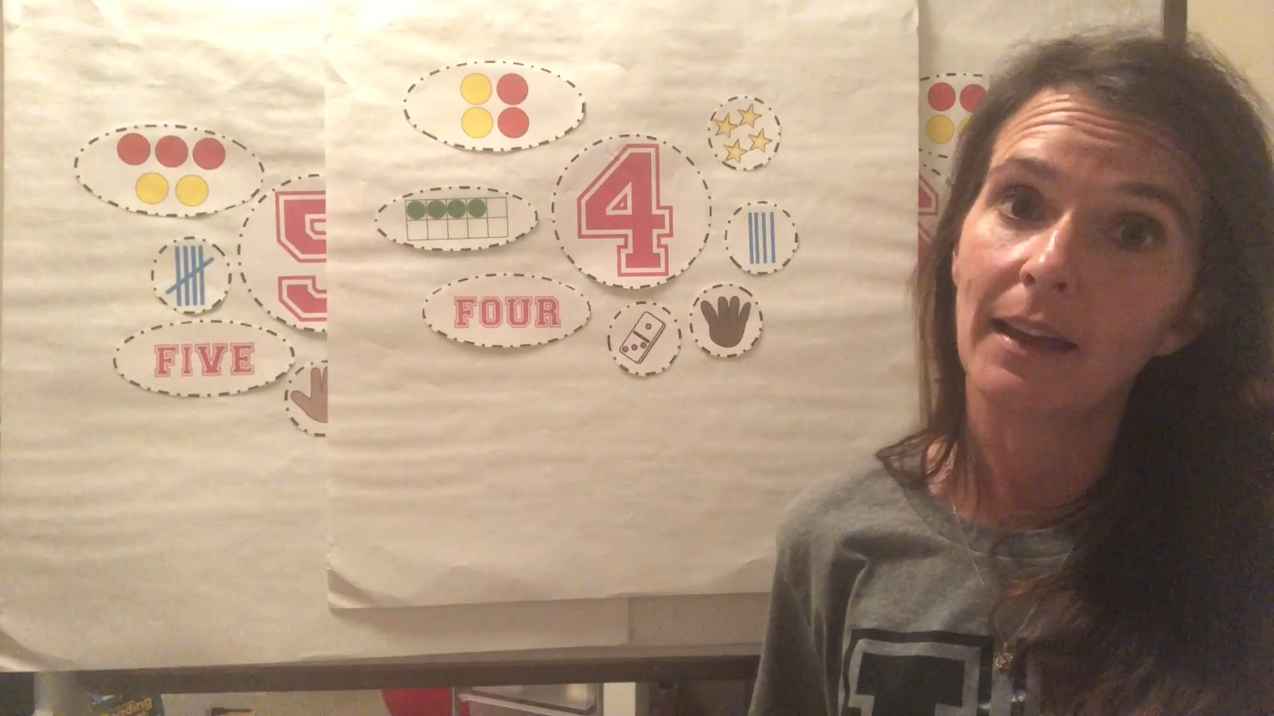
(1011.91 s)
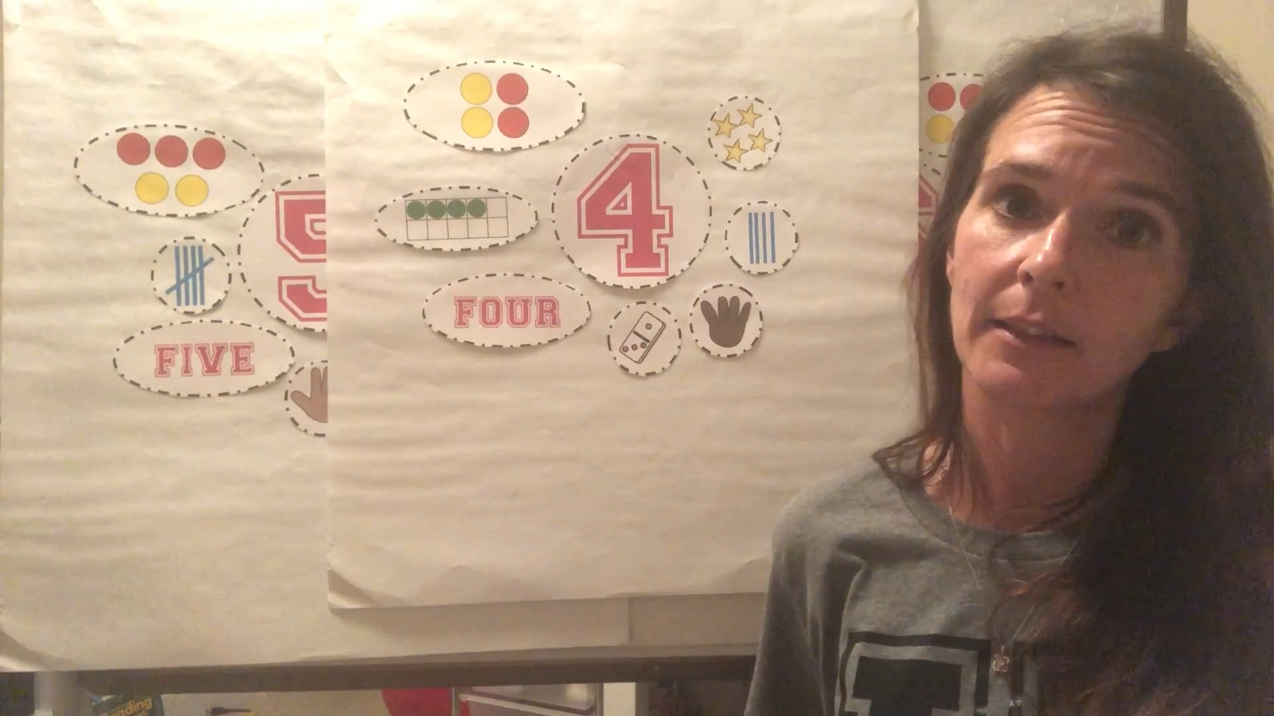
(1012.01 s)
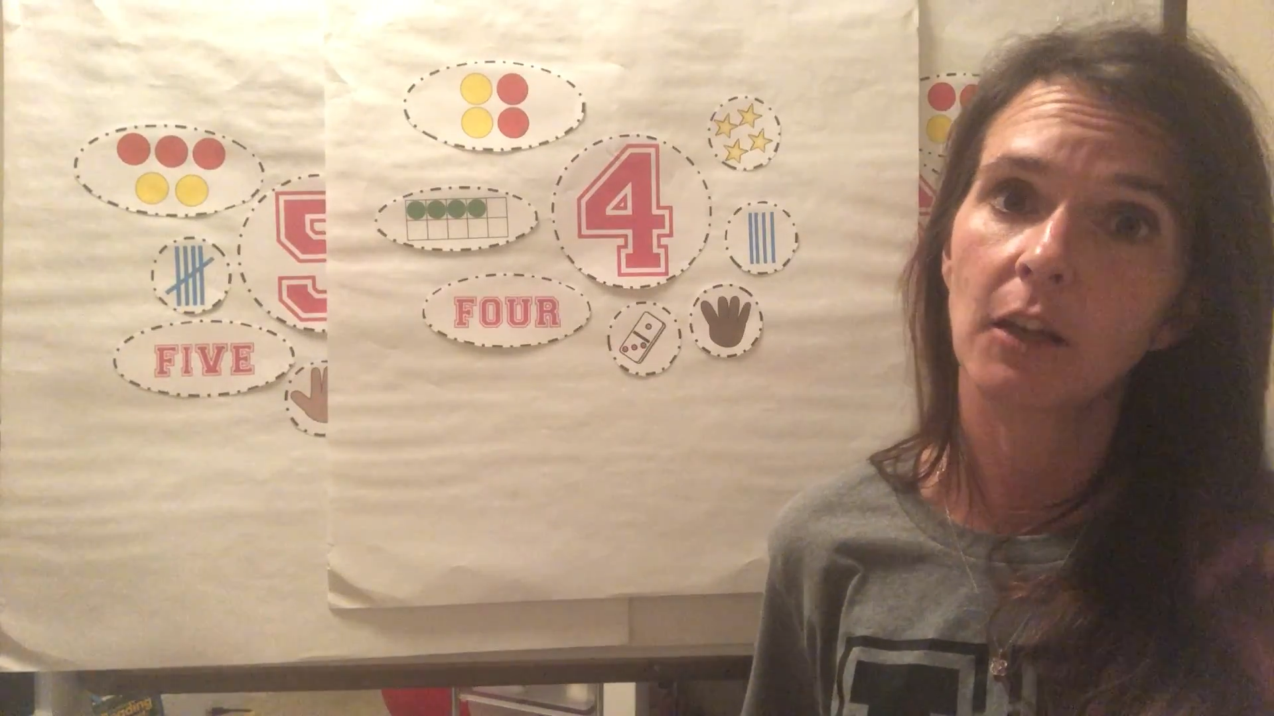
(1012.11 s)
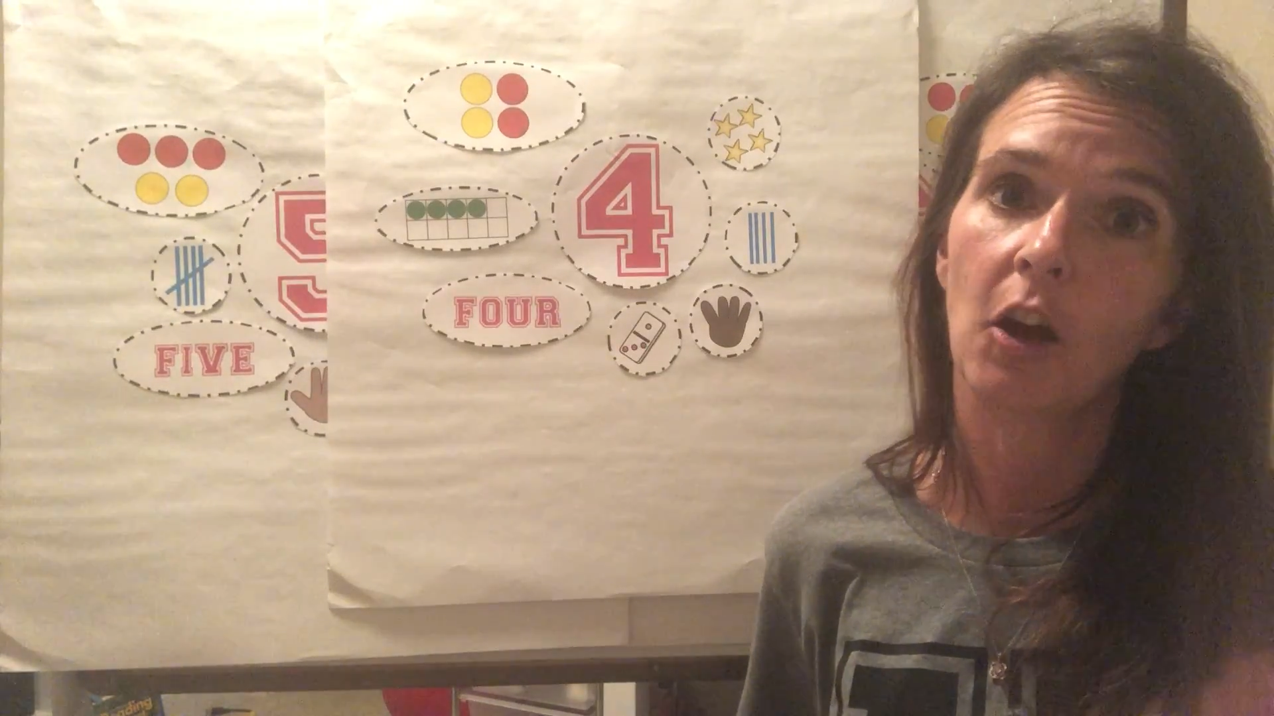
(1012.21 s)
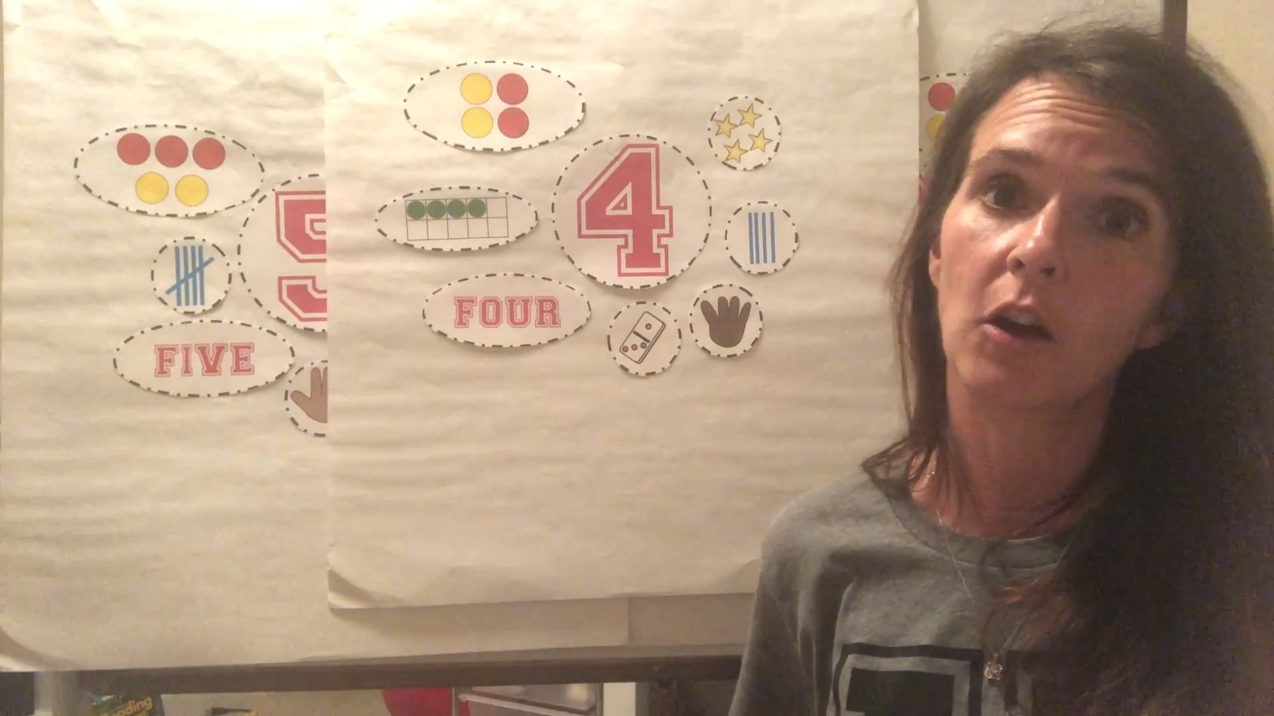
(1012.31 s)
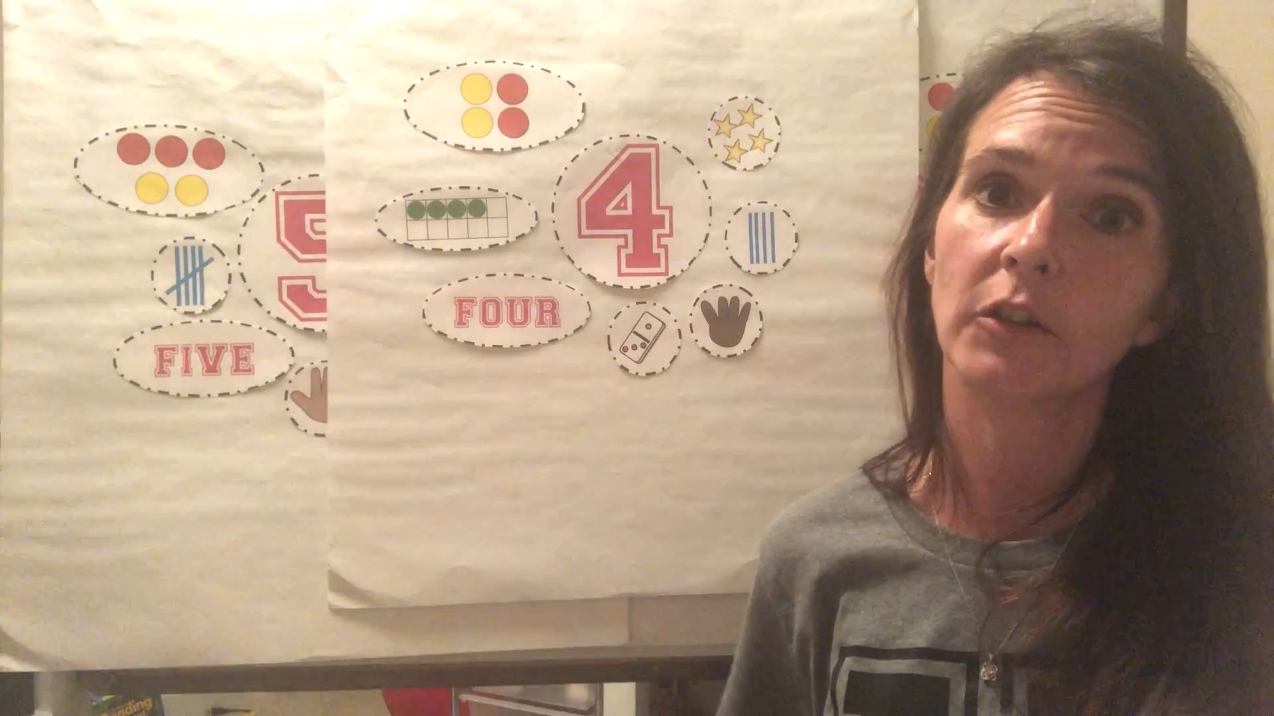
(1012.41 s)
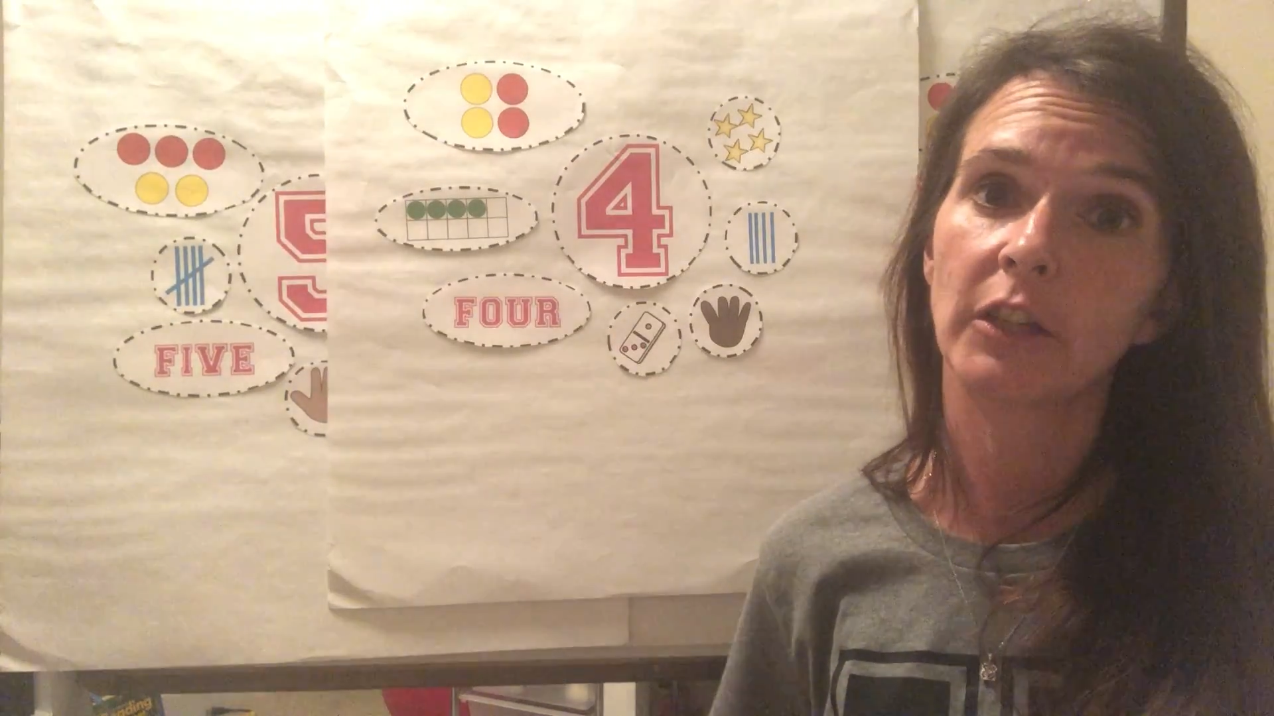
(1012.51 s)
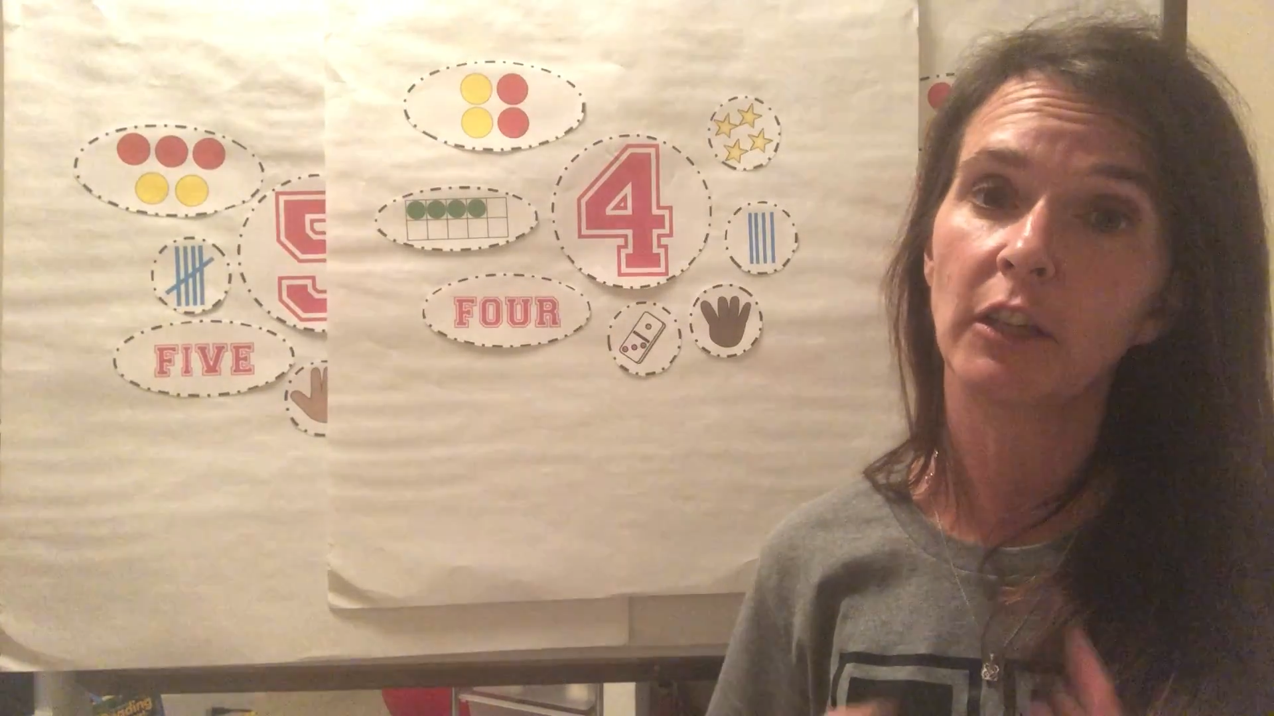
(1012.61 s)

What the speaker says: I talked to